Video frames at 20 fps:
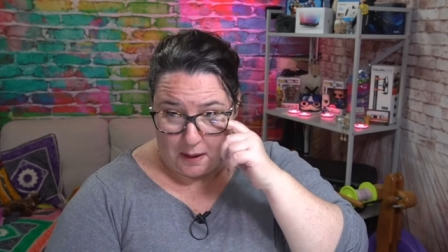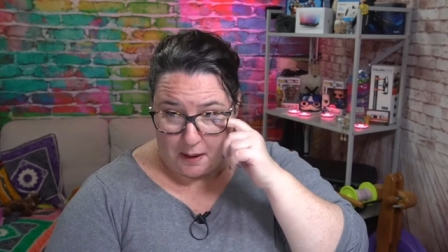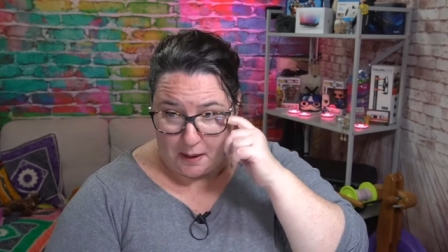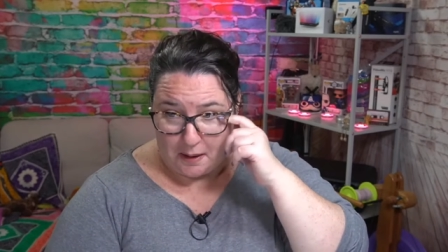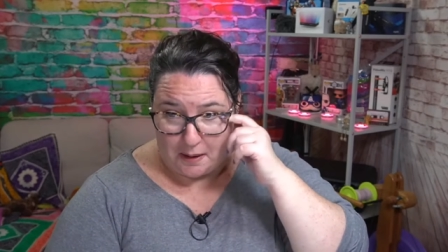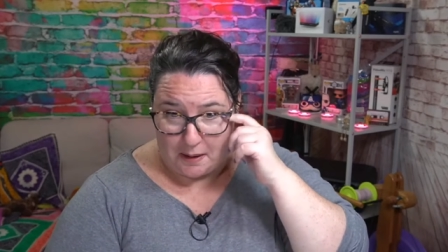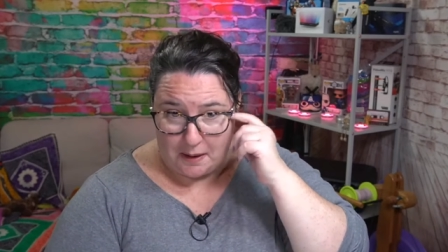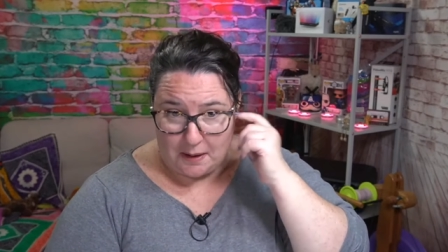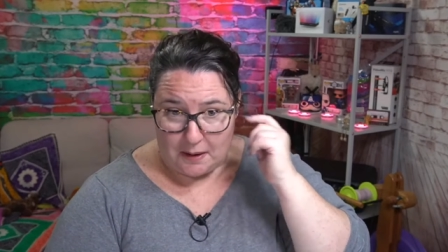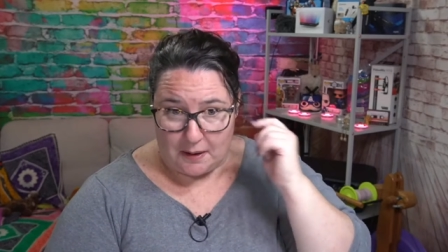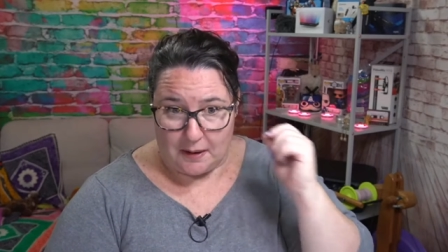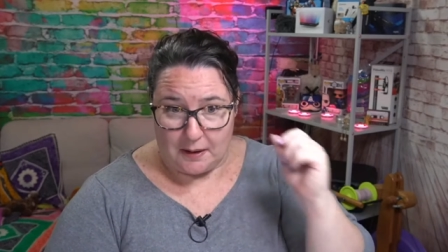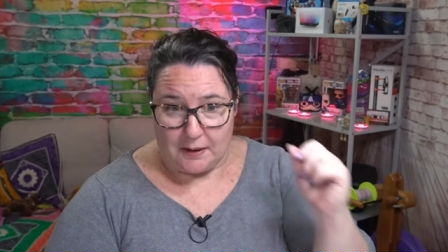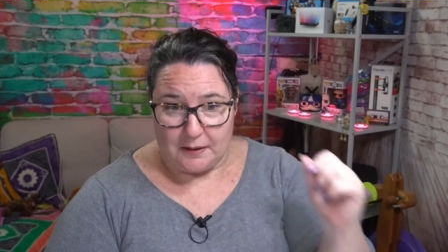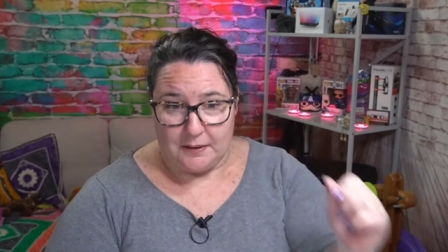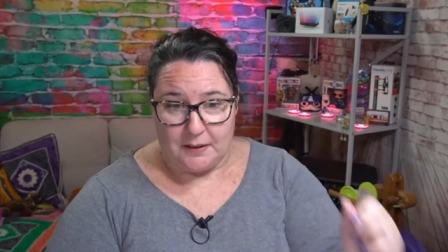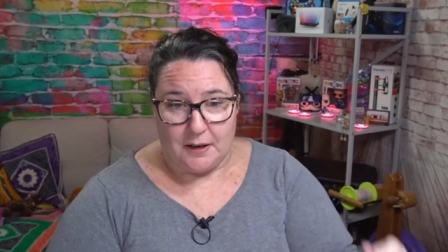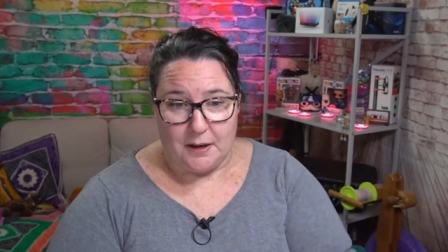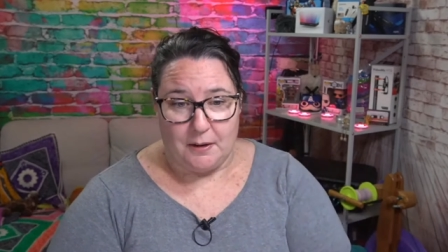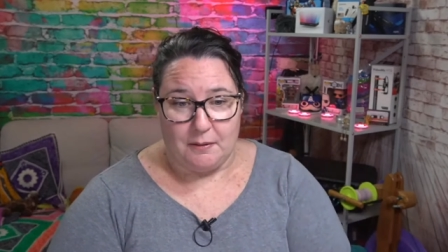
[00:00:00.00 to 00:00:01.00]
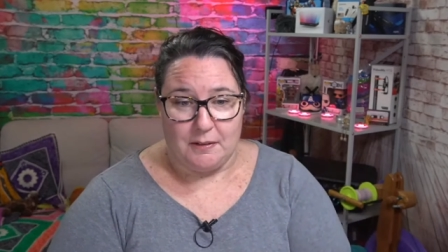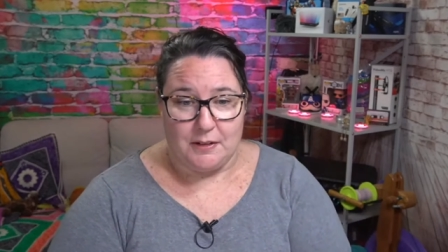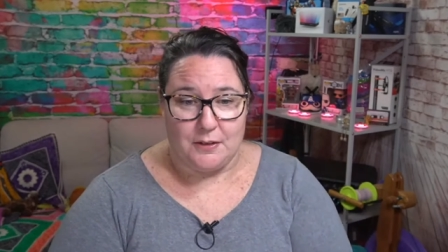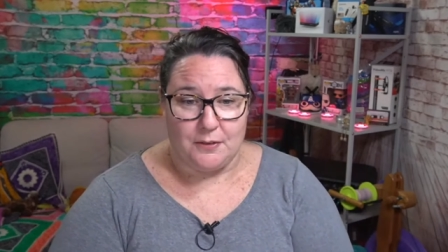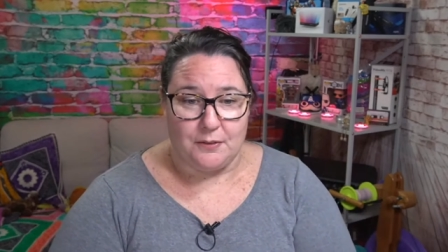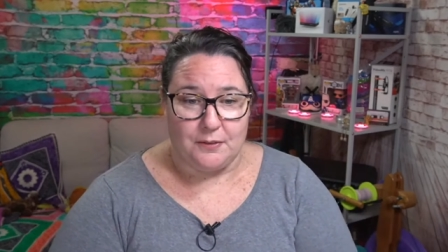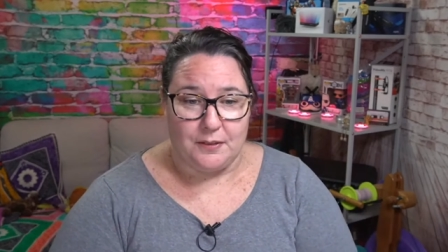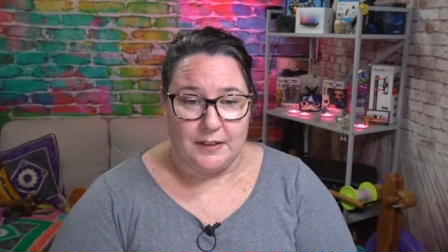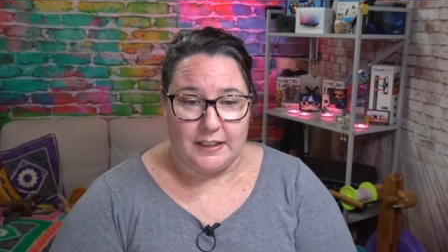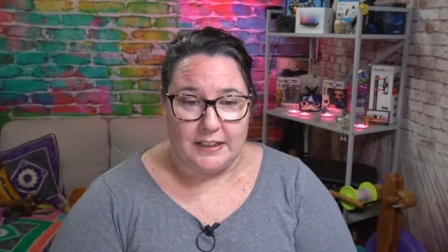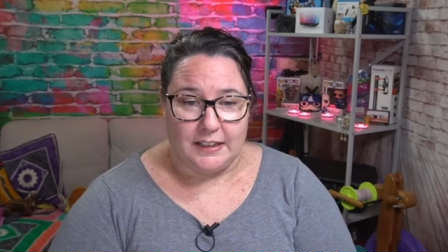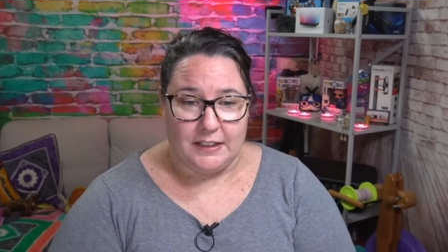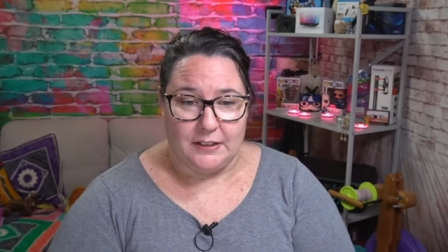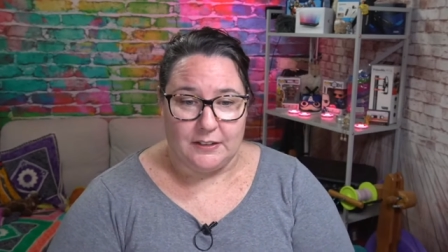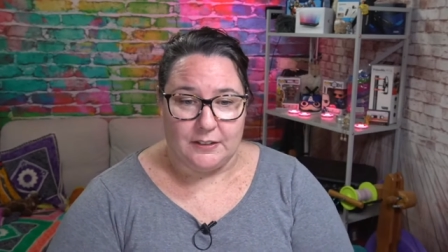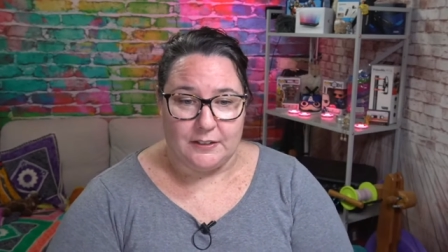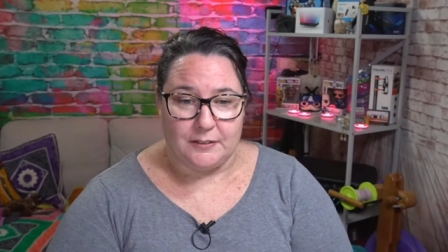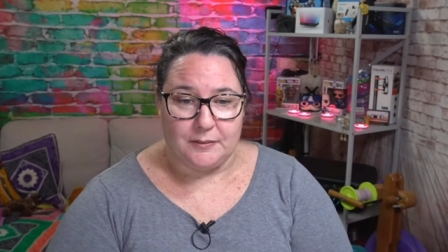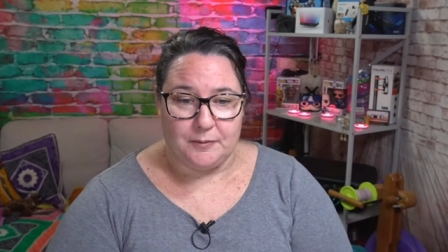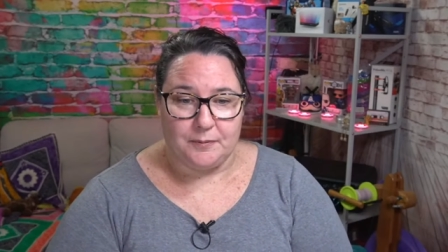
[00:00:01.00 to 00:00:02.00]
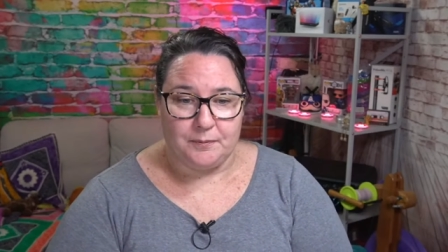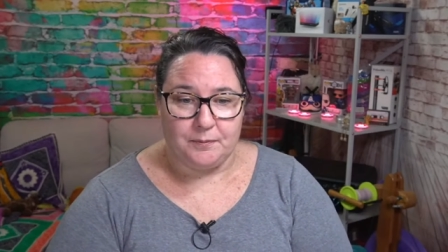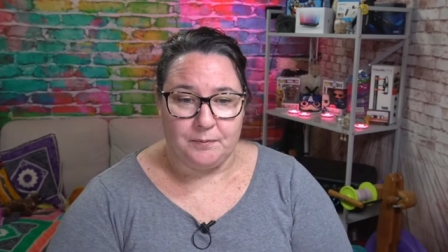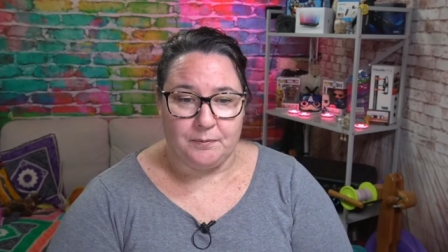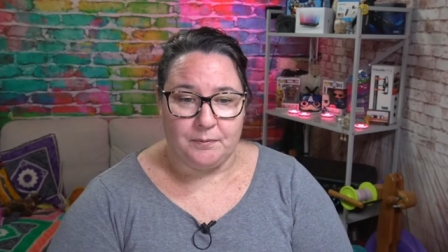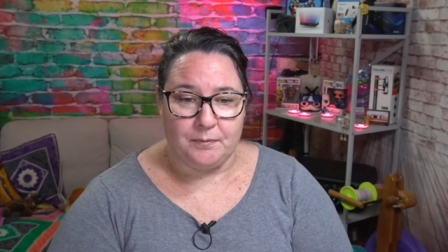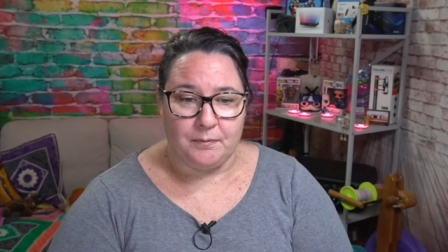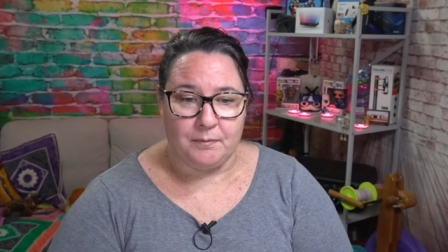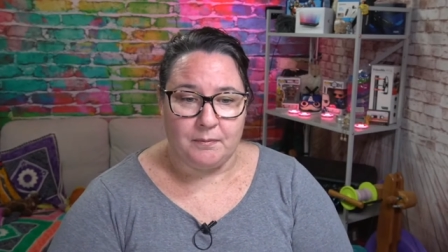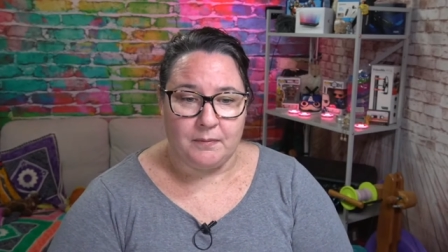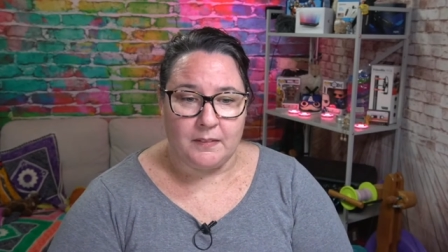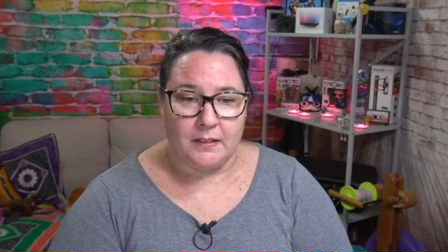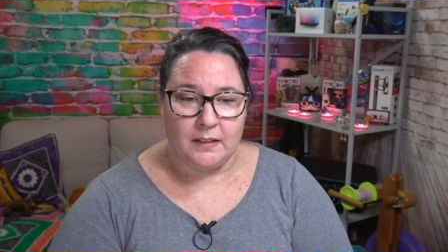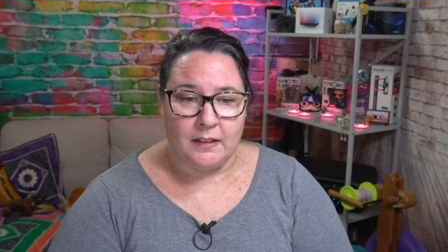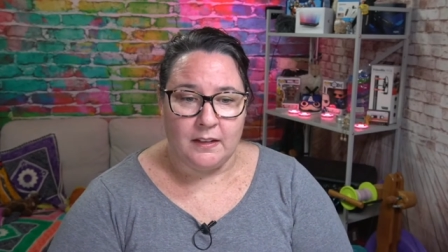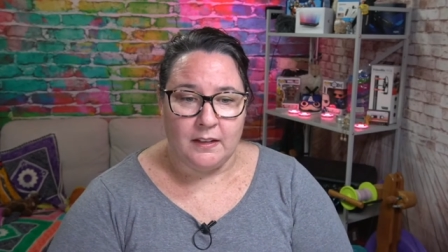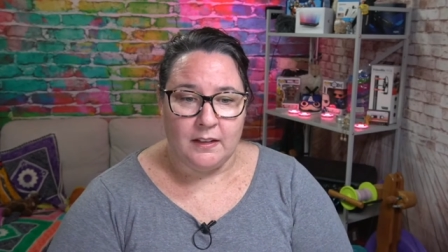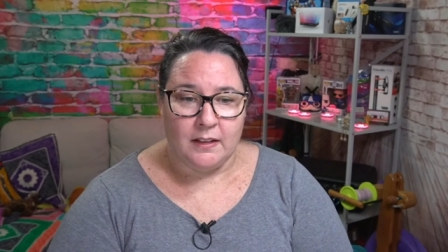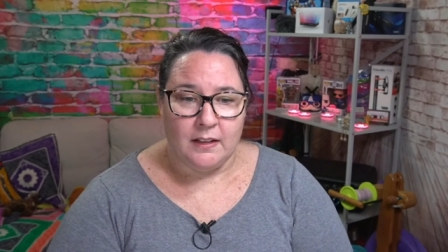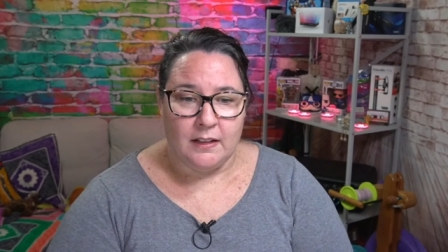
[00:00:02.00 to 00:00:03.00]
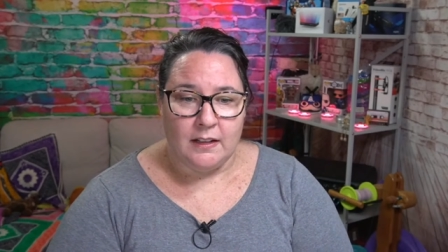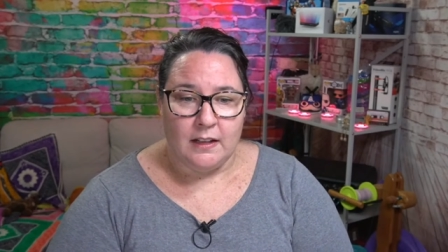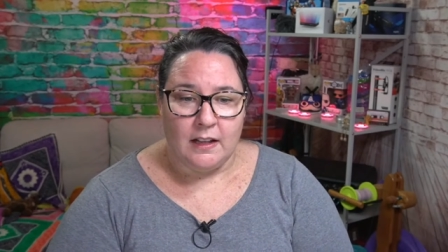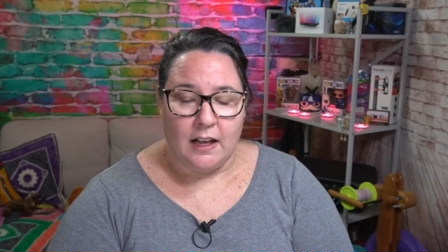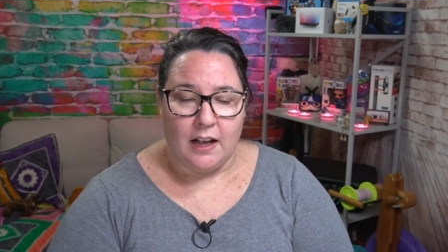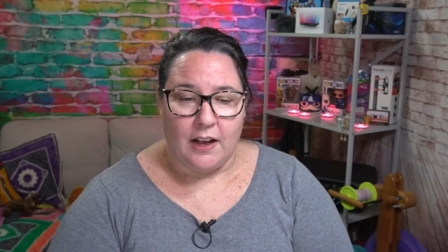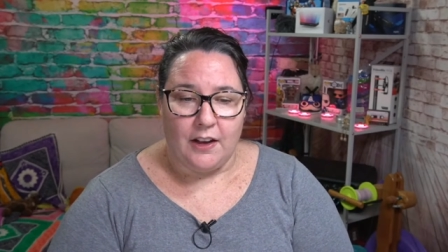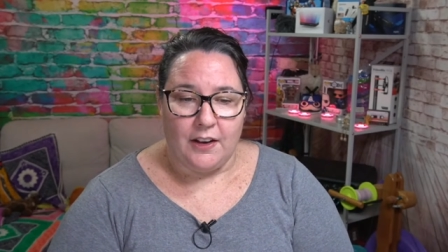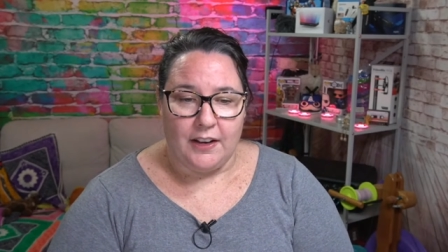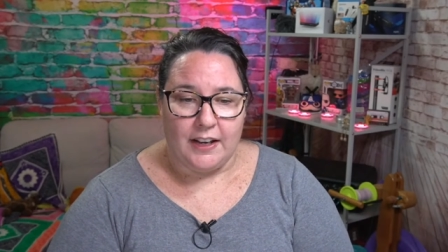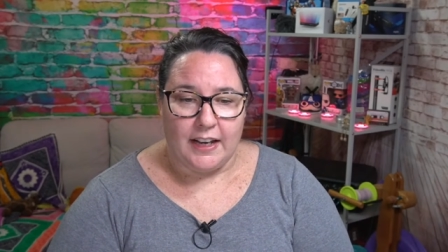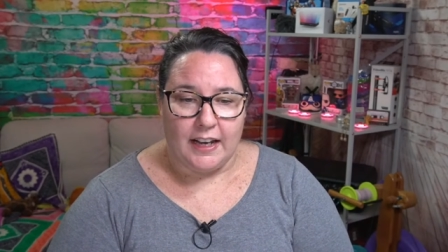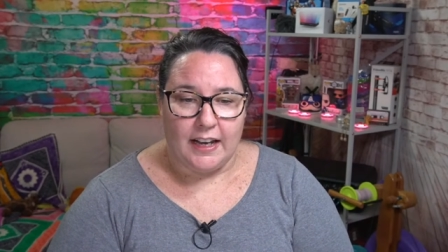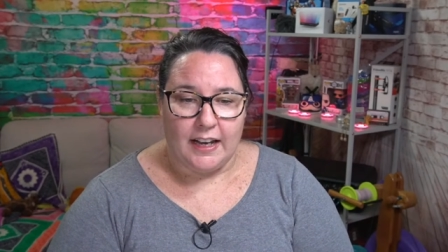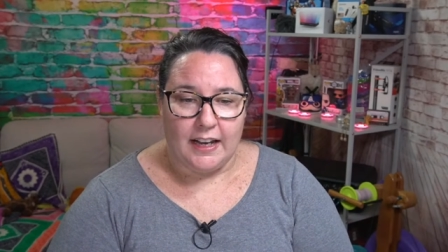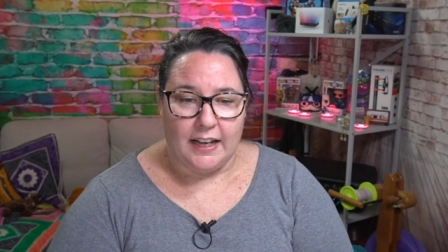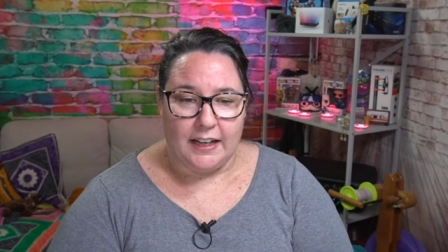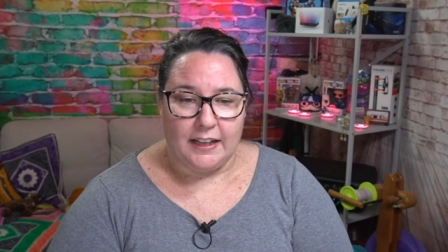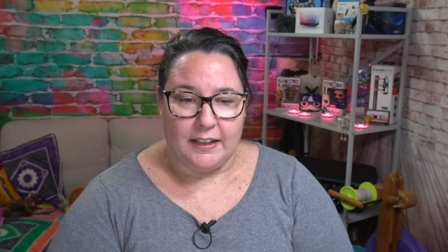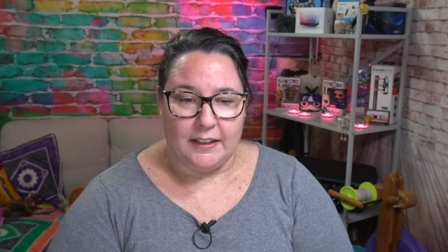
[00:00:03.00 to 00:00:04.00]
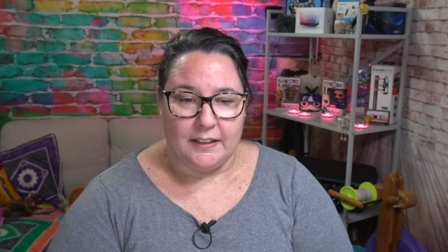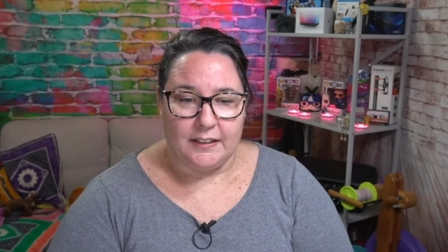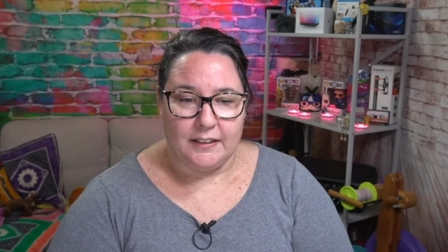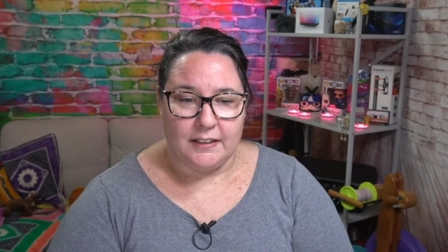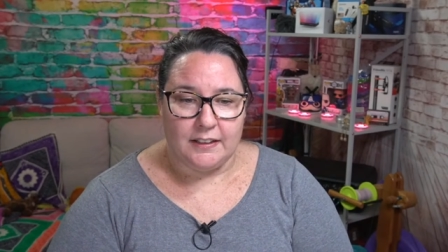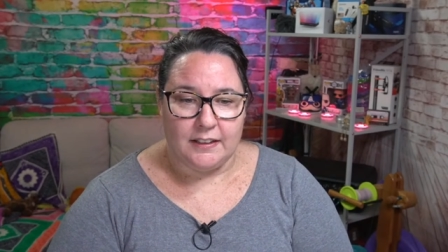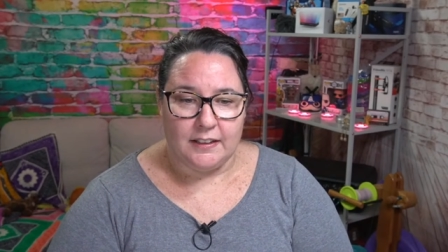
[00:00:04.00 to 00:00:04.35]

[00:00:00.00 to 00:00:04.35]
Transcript: Oh, no, it's really not. Okay.